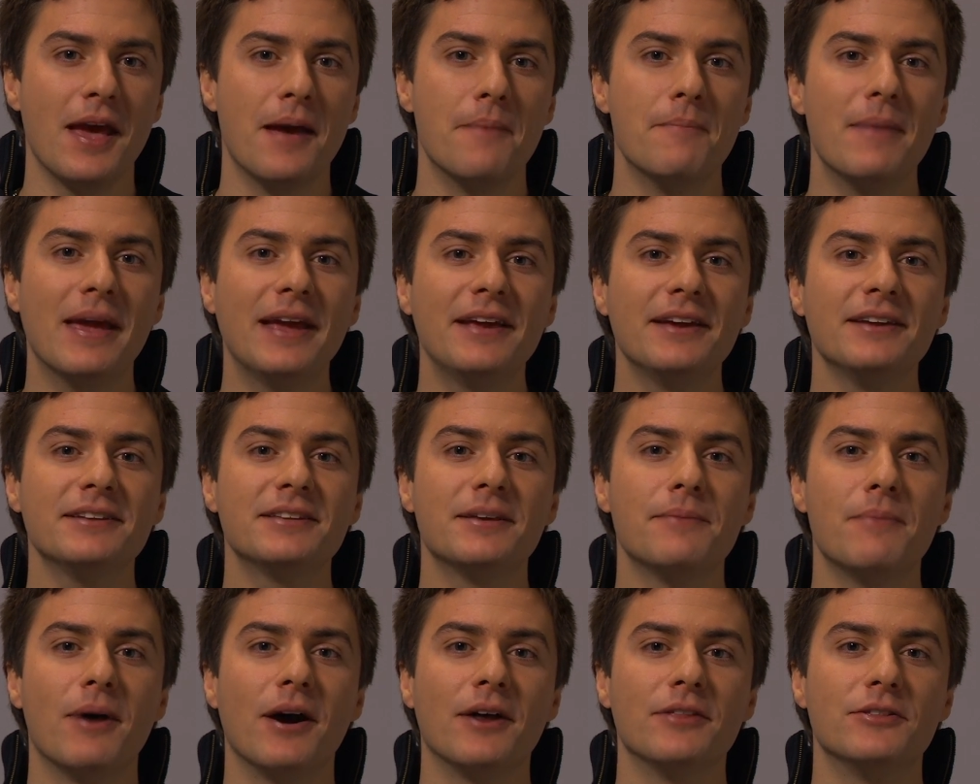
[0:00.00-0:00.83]
making
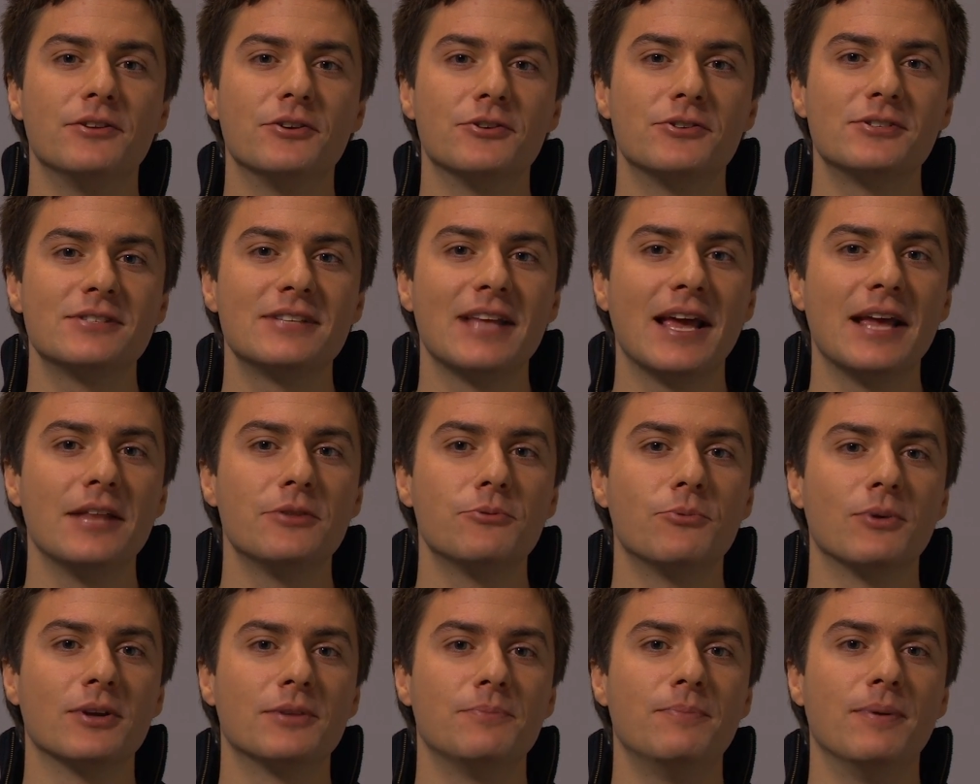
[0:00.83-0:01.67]
them
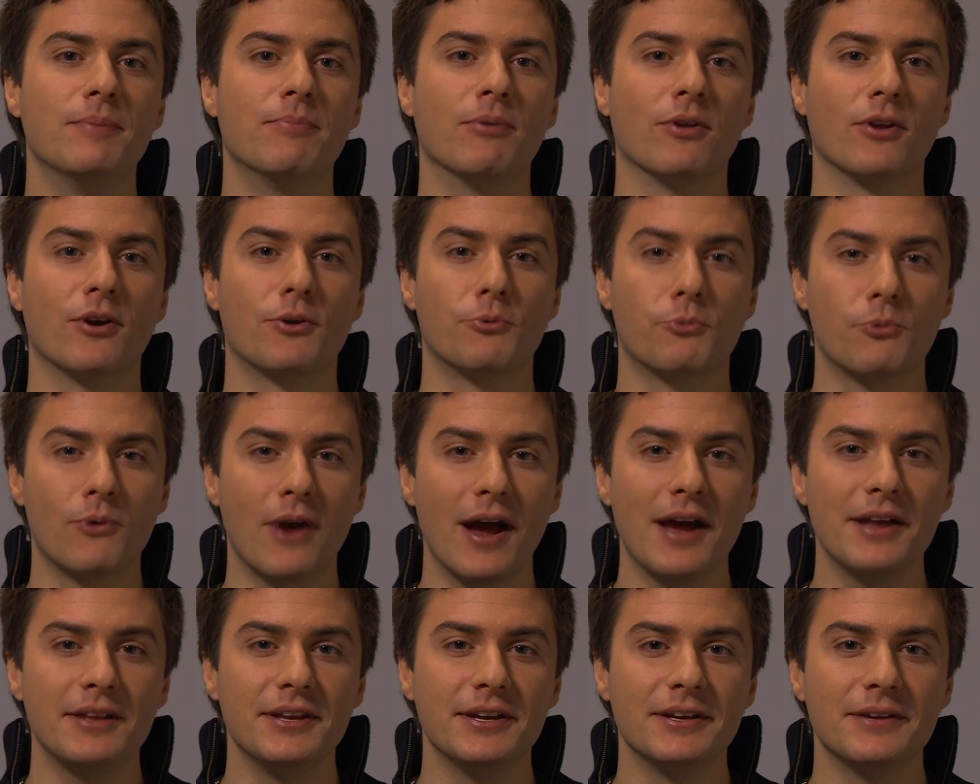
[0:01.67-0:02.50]
understand what people are
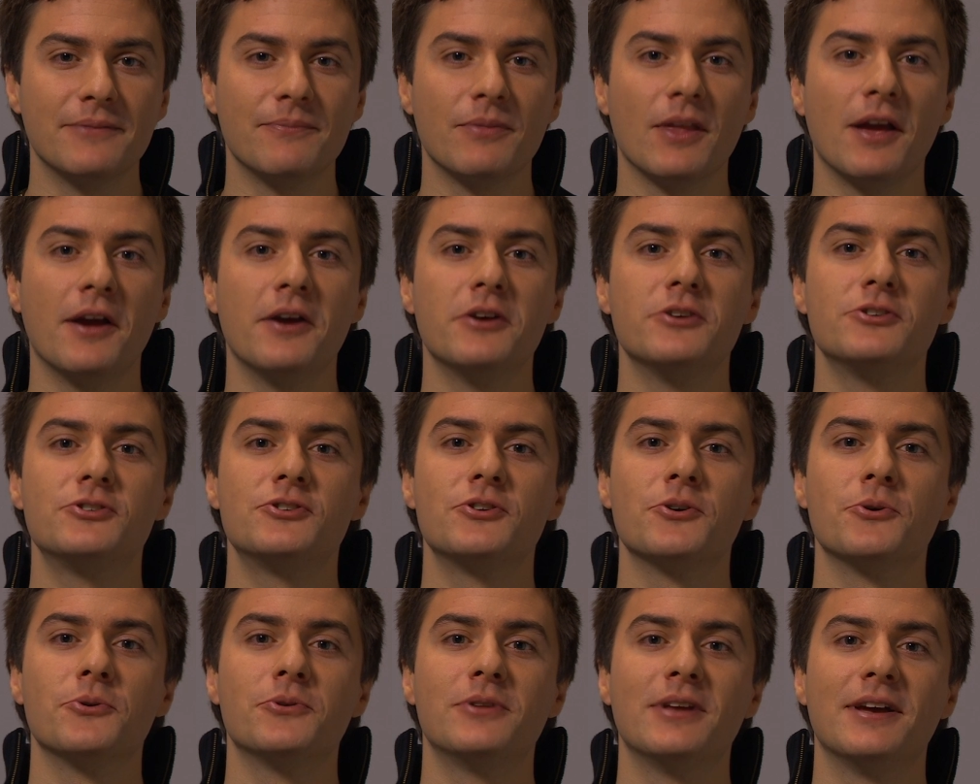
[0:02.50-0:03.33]
writing
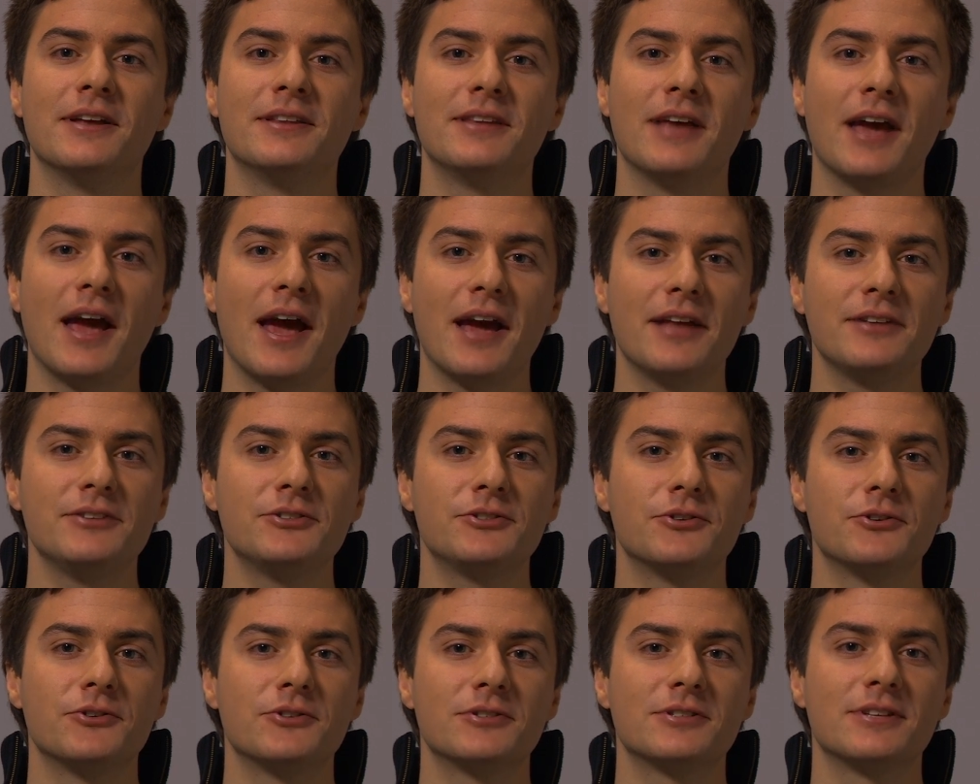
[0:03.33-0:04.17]
so that
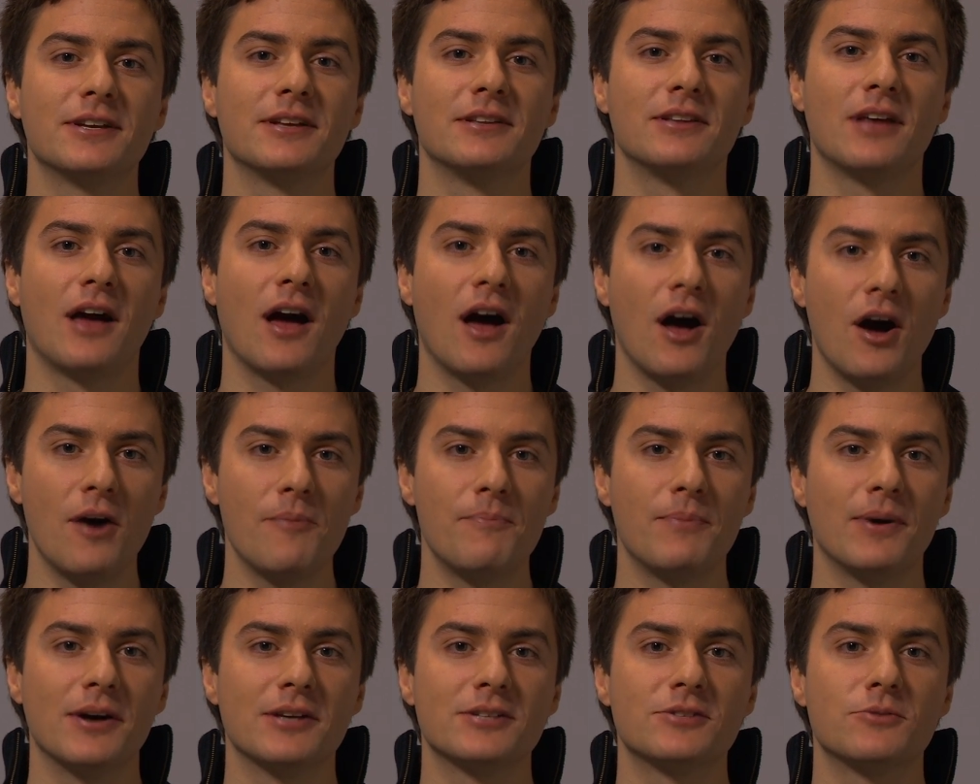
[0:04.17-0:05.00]
editors can
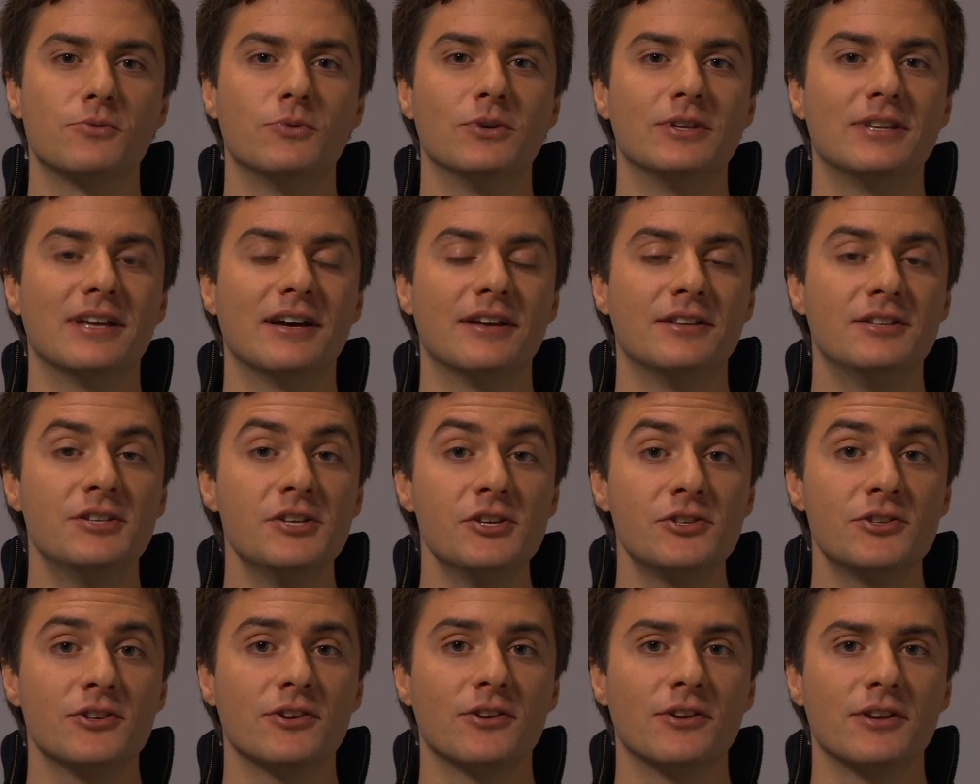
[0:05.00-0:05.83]
help us with
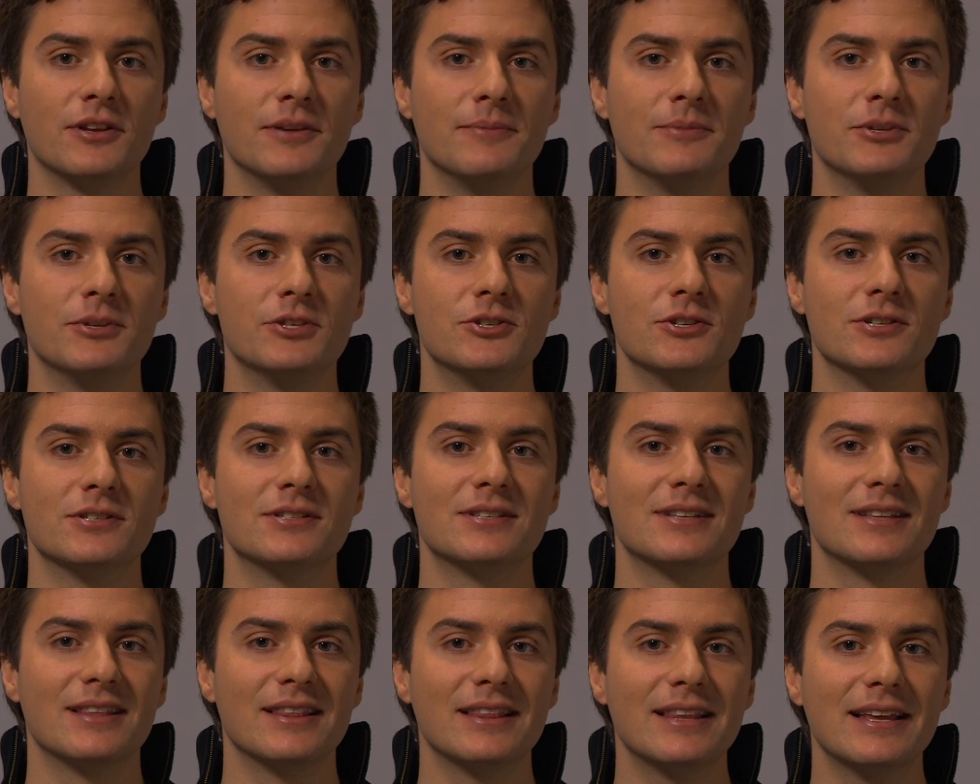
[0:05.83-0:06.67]
additional
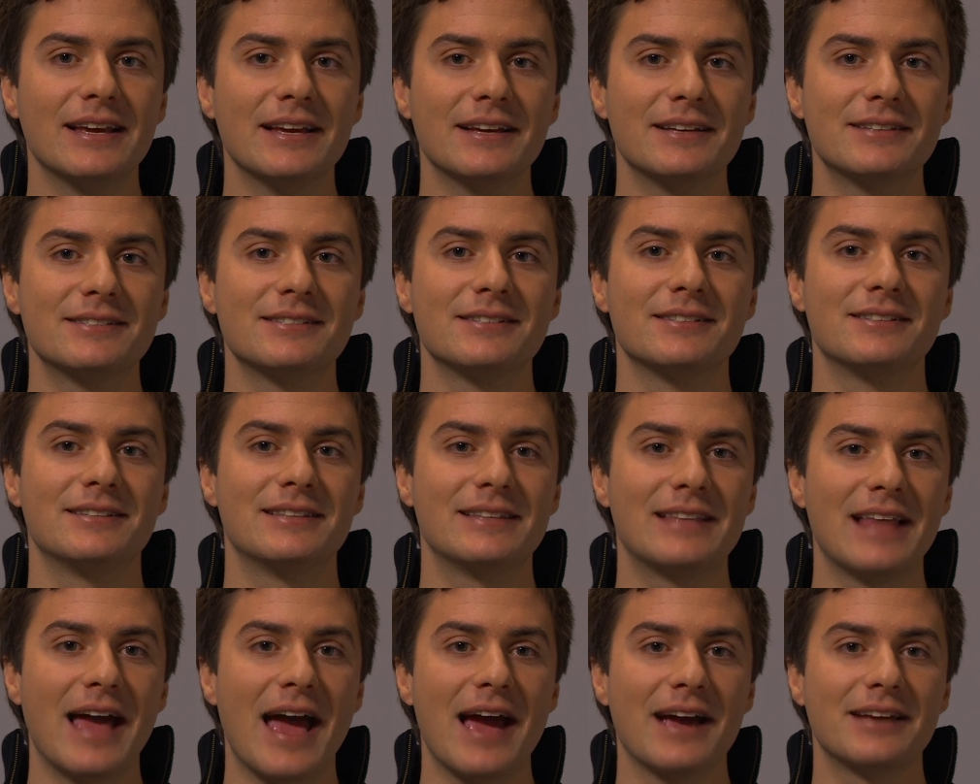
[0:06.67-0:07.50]
images, links,
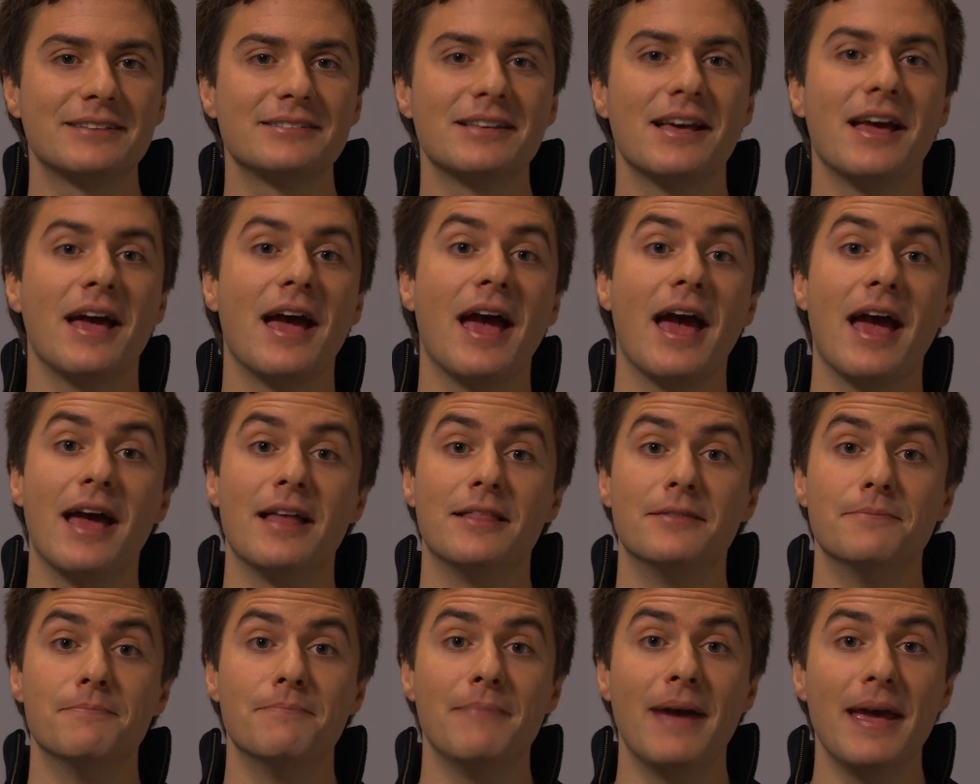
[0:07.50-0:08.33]
tags,
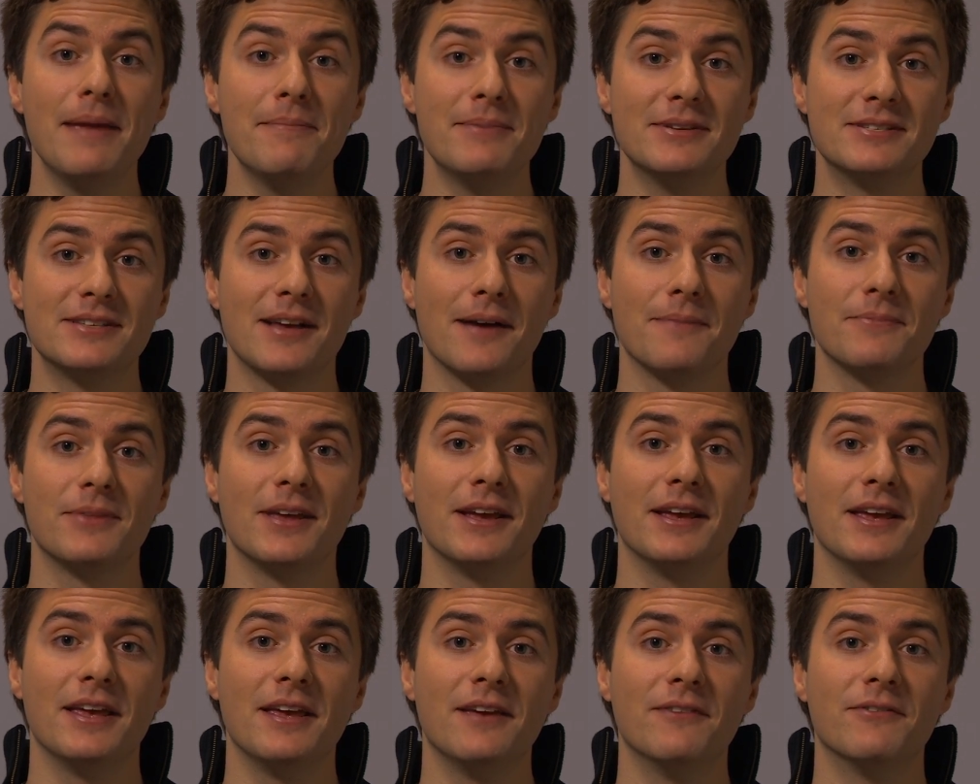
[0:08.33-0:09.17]
and maybe
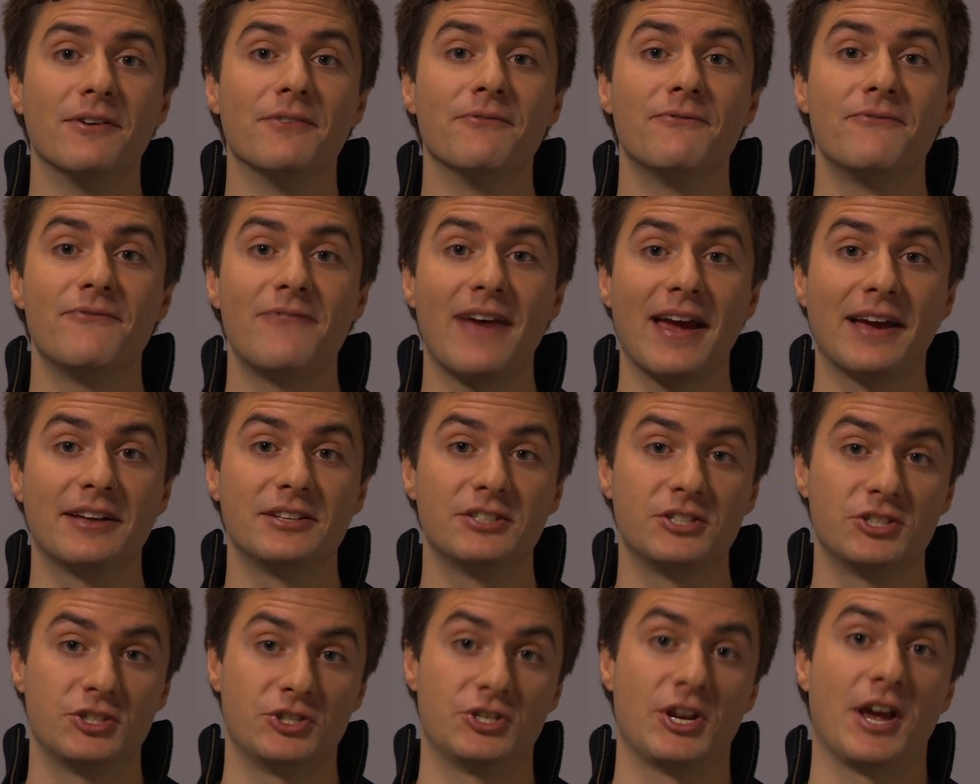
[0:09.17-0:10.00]
someday even
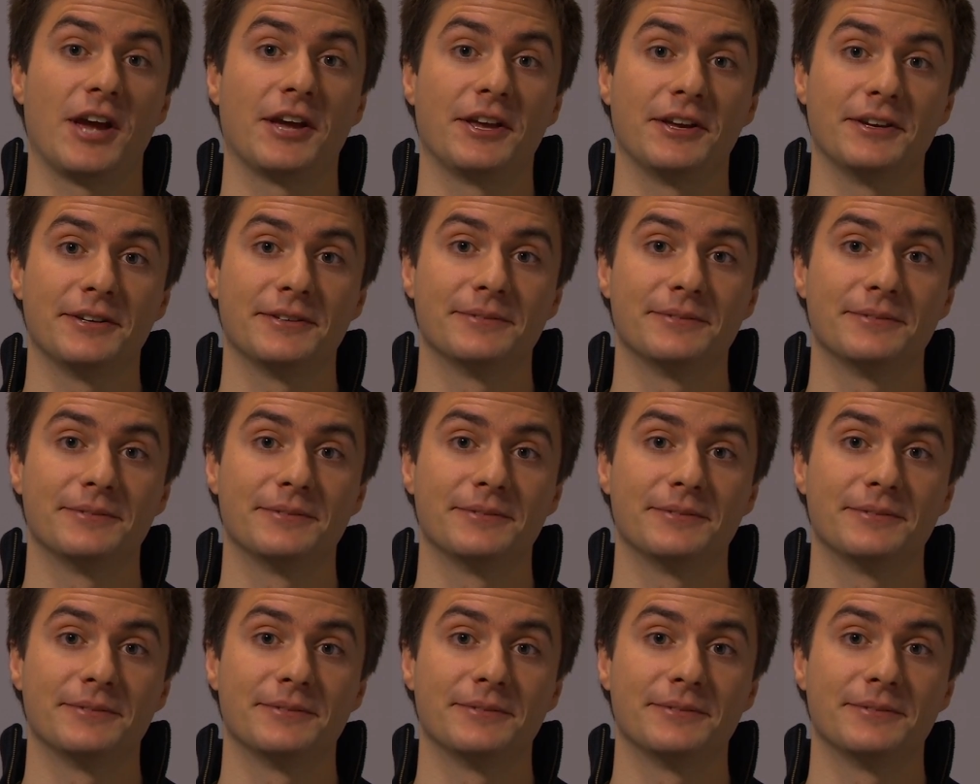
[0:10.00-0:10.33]
fact-checking.